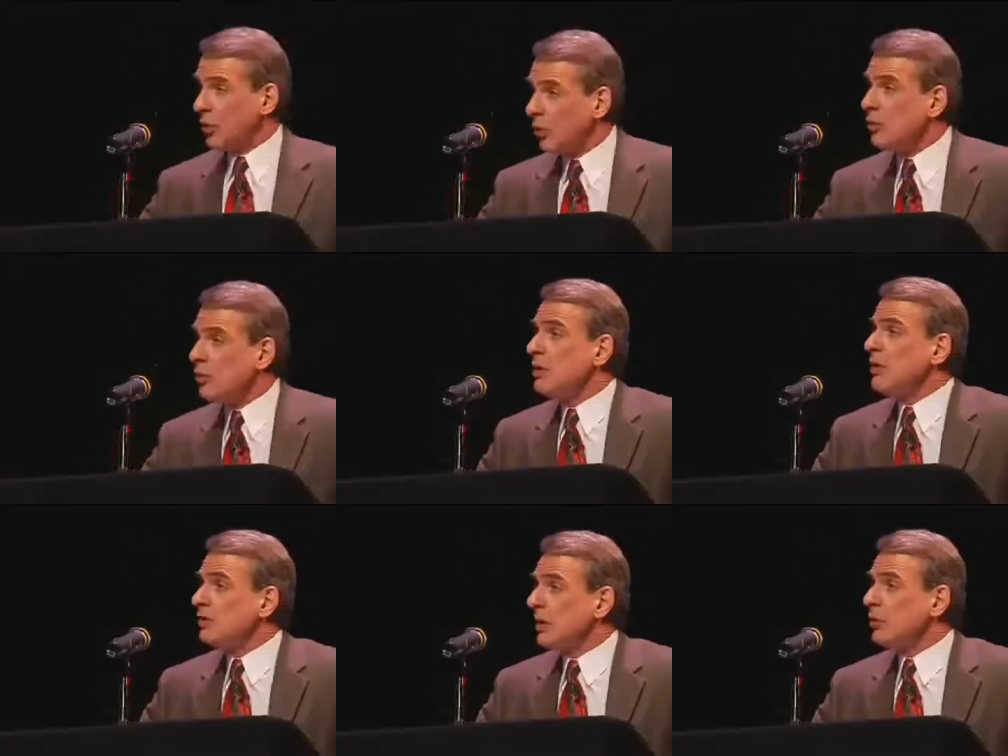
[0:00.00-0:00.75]

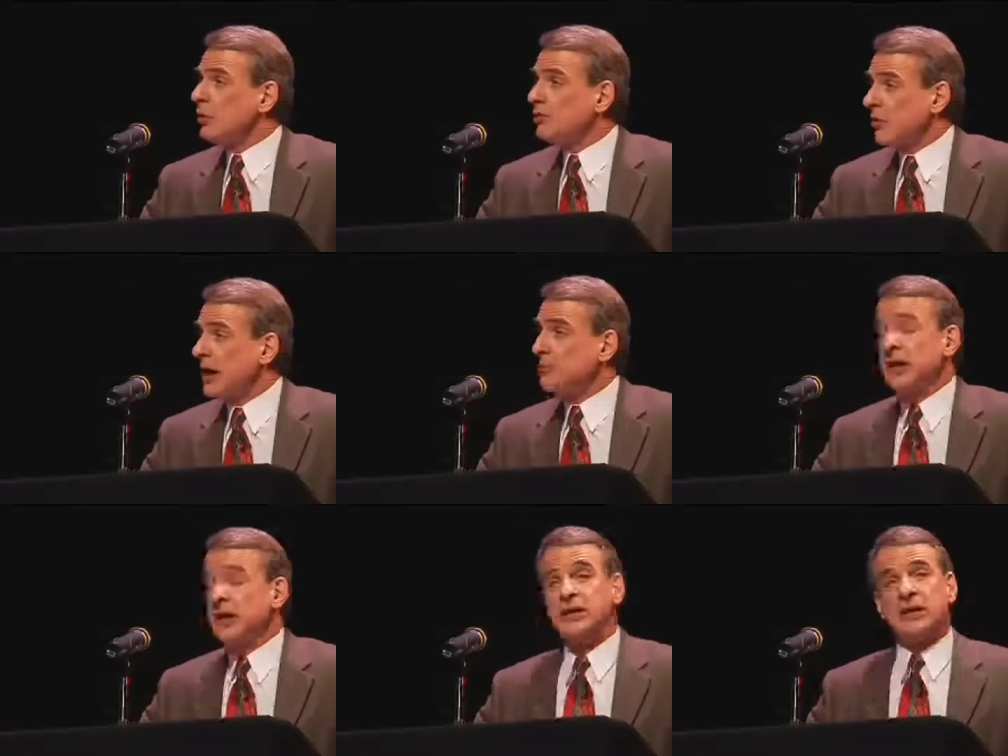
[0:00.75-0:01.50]
so their
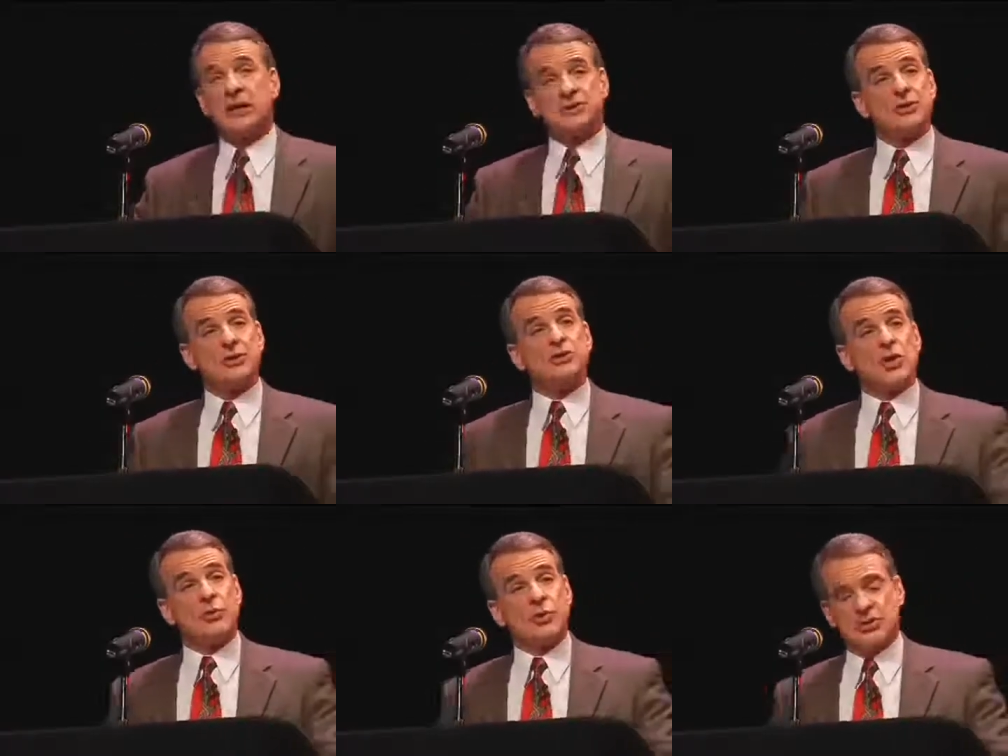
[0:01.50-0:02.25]
primate
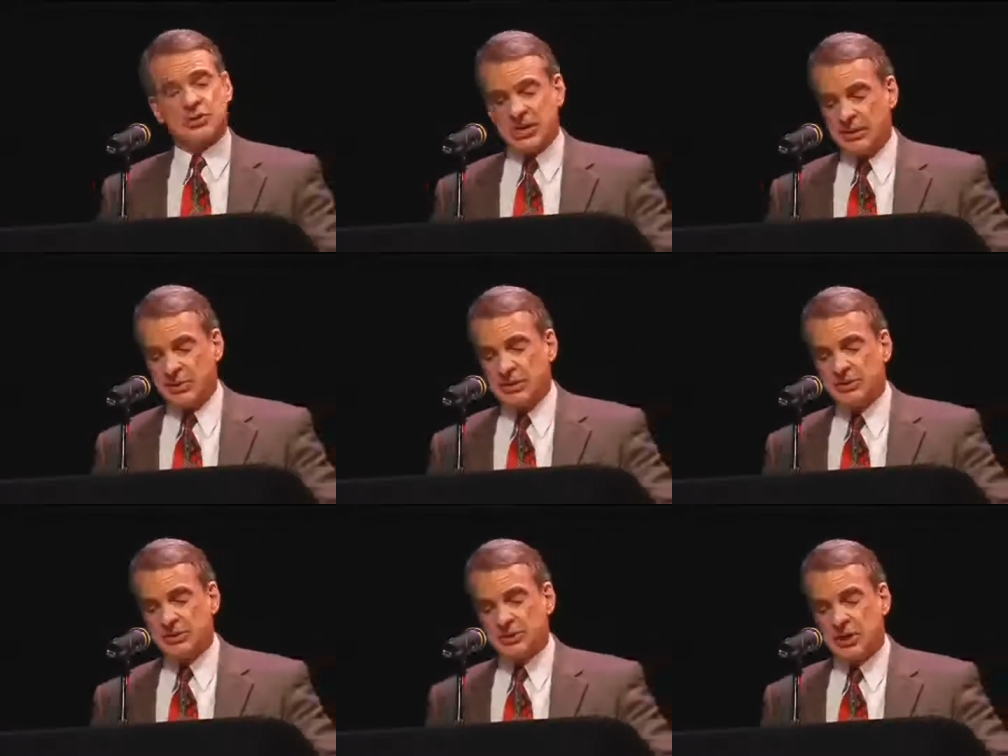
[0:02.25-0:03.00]
cousins, Homo
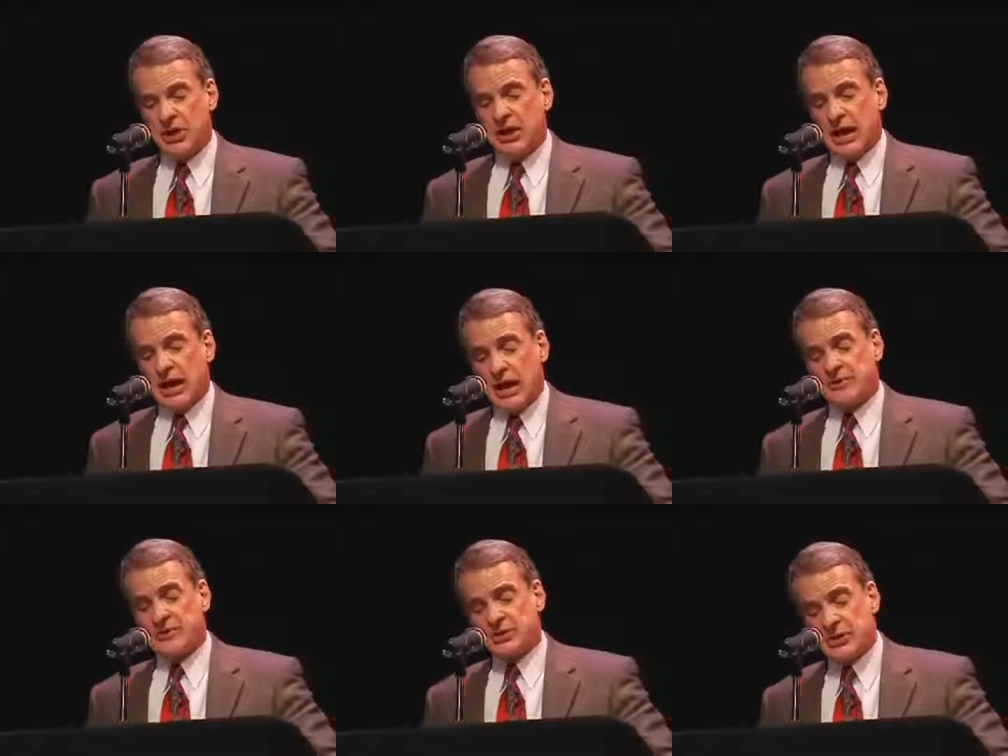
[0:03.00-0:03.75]
sapiens,
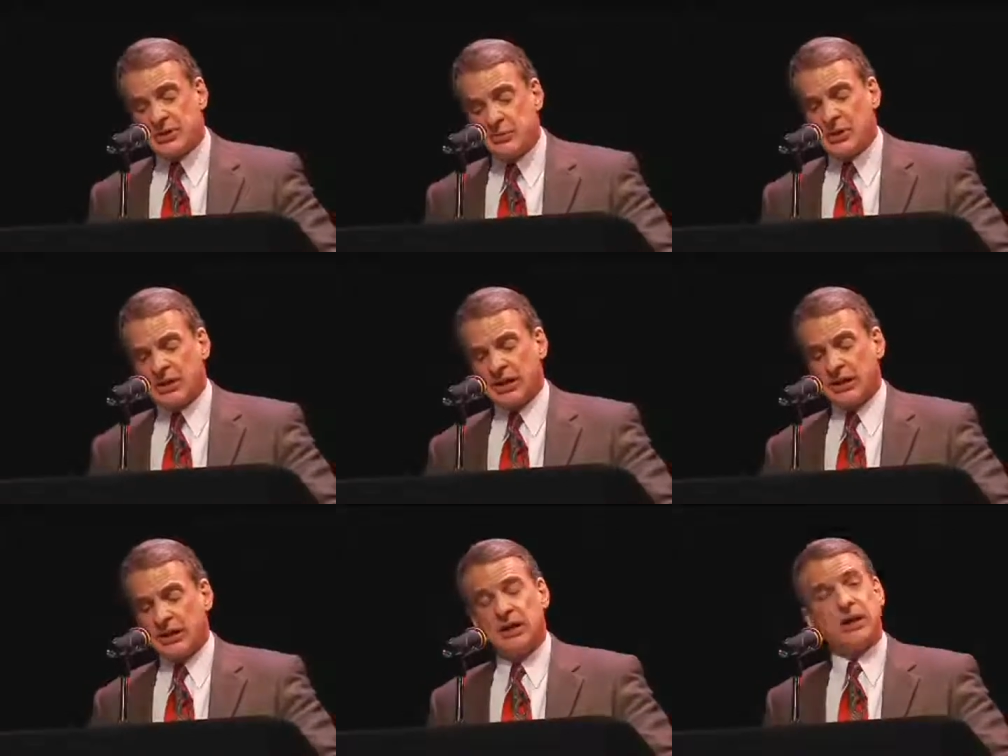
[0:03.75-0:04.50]
have
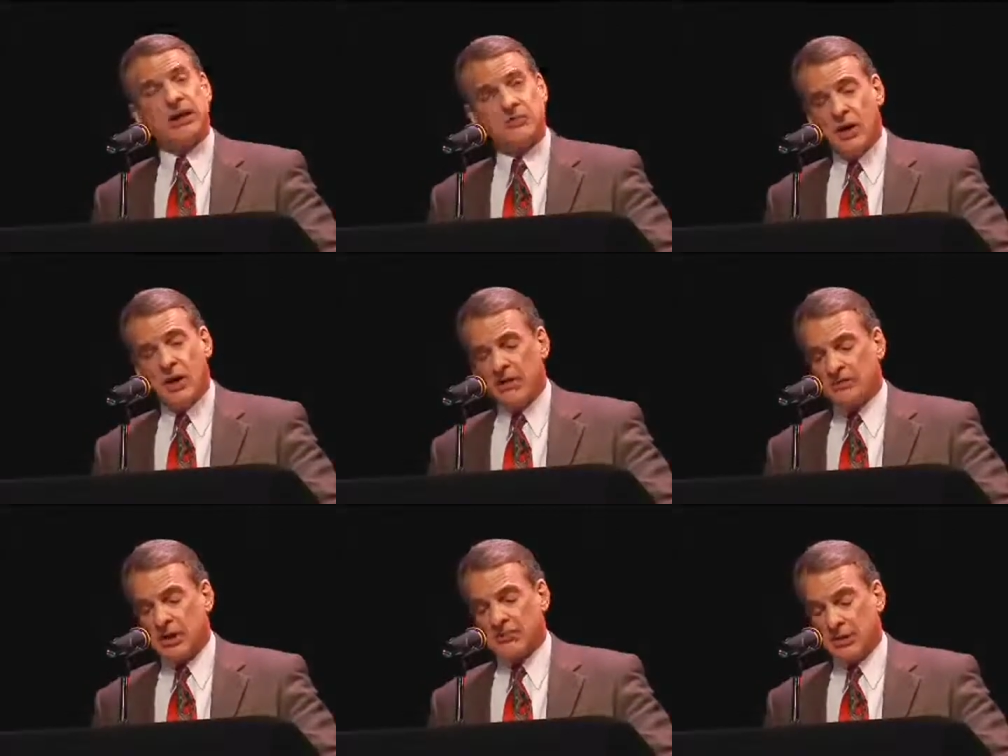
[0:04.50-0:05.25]
similarly
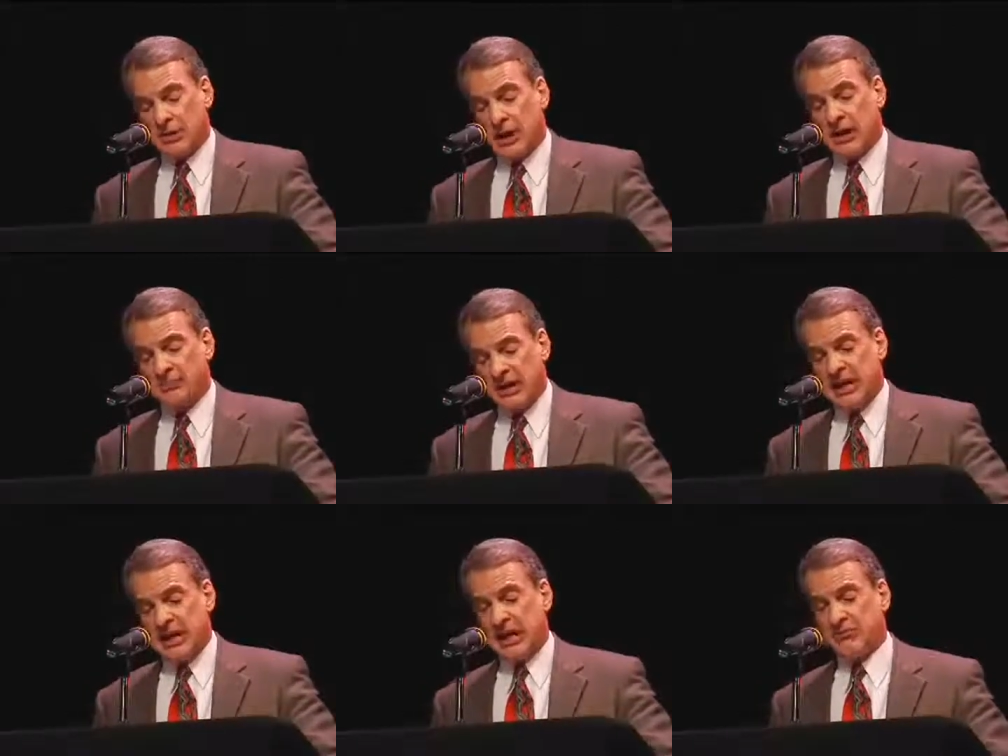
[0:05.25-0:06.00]
evolved
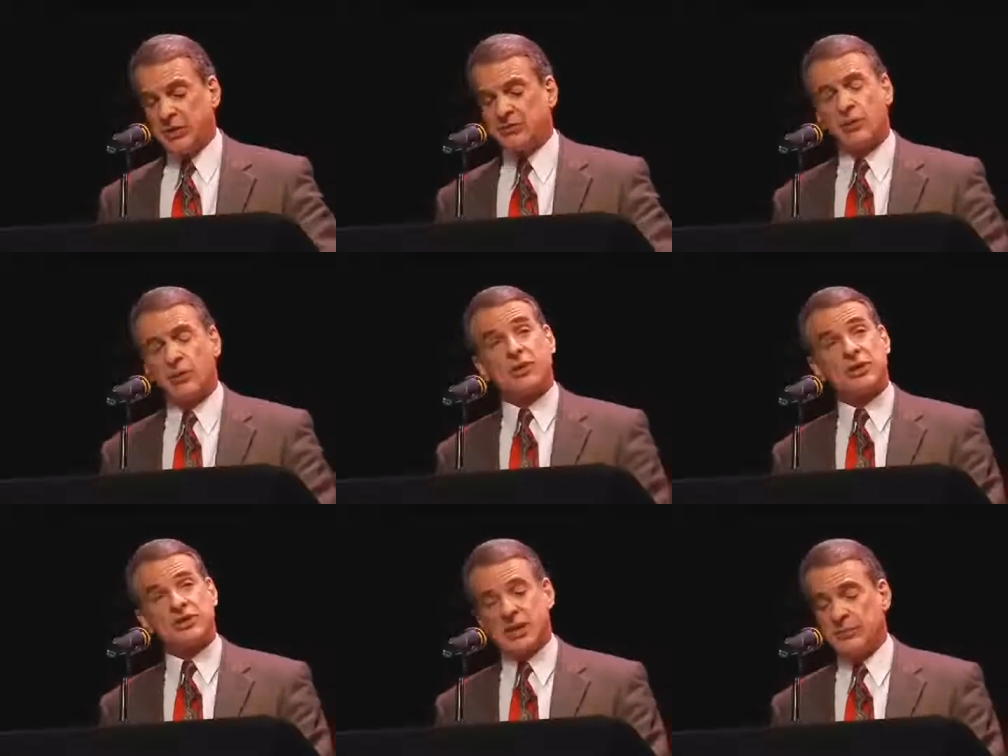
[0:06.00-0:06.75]
behavior
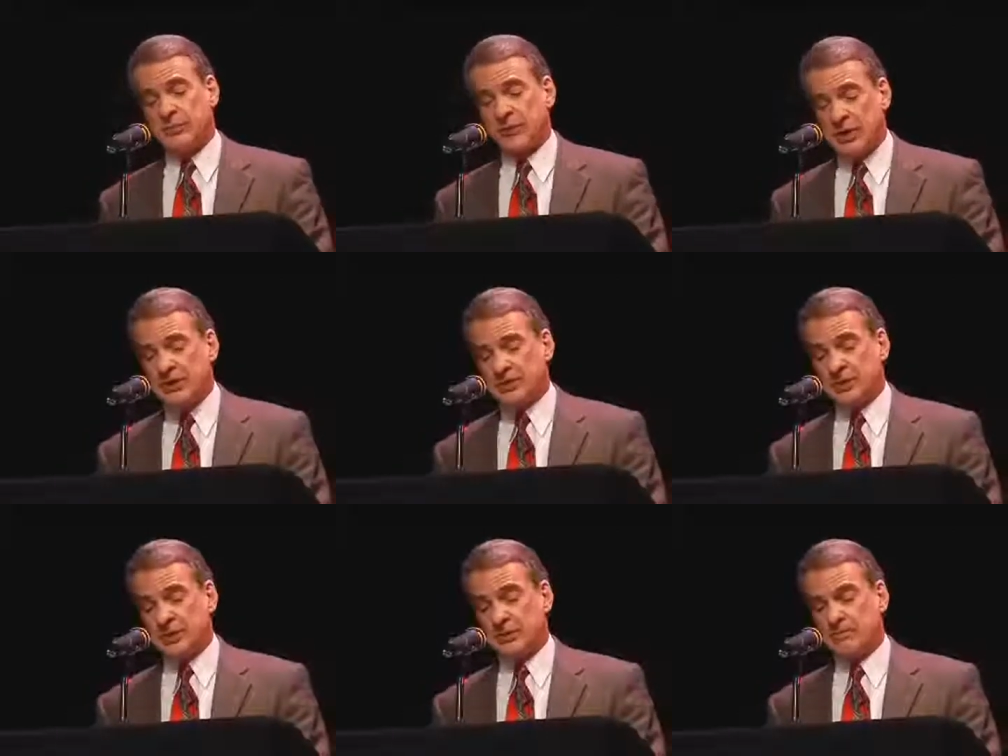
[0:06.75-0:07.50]
for the same
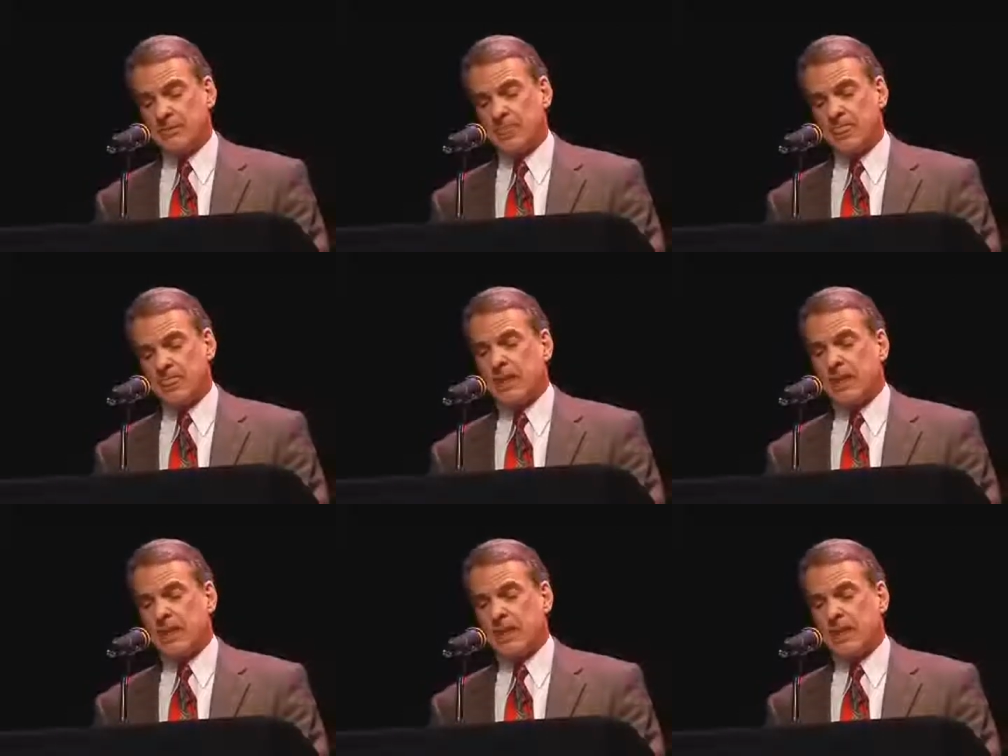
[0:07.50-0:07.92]
reason.